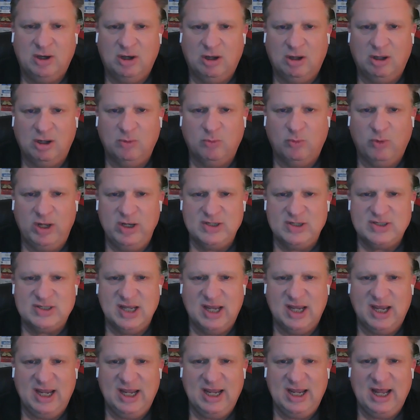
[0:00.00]
on
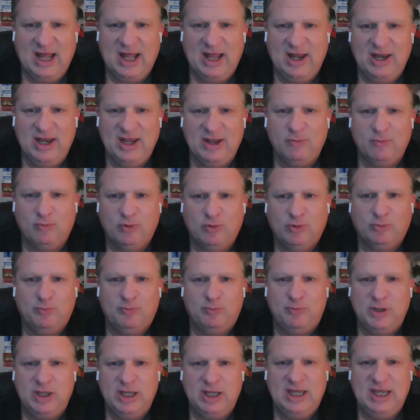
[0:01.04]
Wednesday, and it will
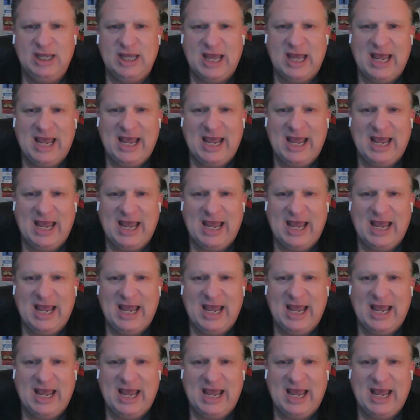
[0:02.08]
be